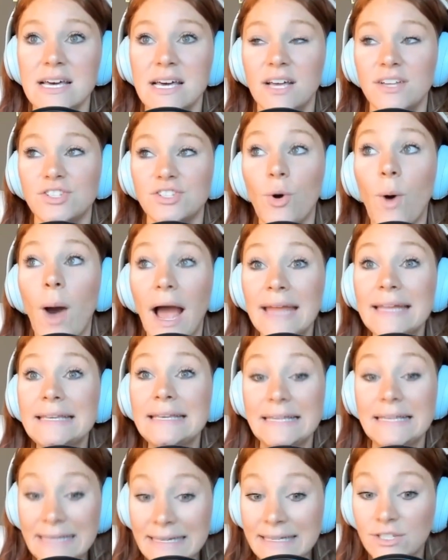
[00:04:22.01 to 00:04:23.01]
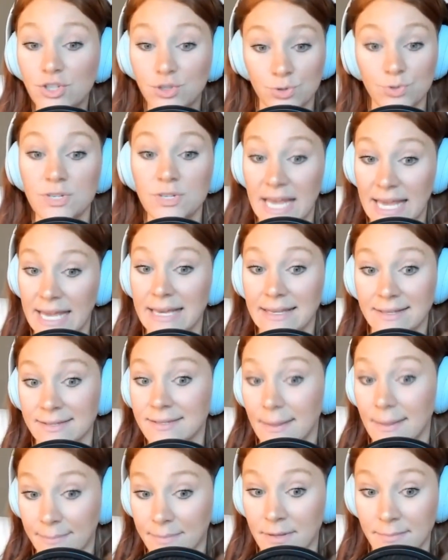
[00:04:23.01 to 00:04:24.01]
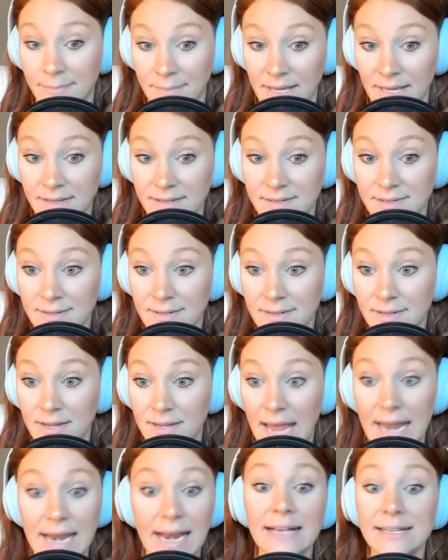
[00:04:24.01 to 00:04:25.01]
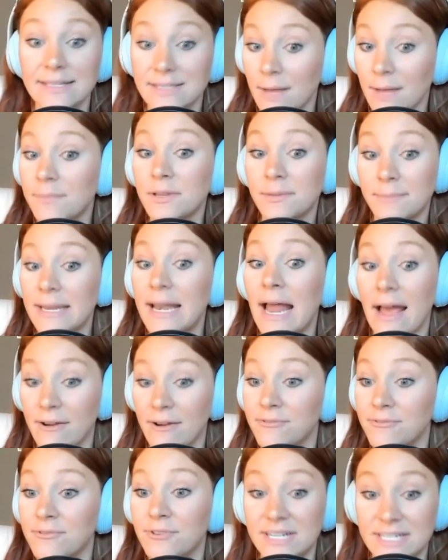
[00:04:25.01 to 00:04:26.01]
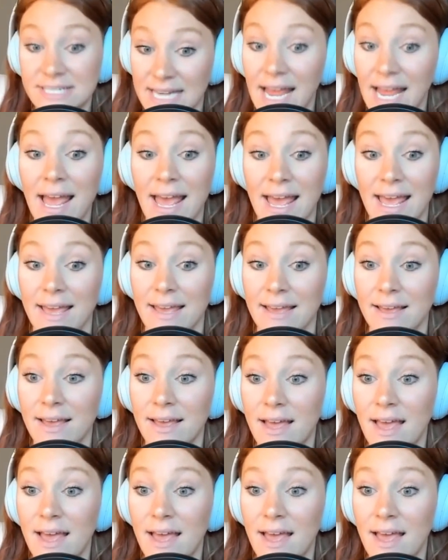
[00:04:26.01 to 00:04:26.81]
So I need to take a supplement and I supplement every day.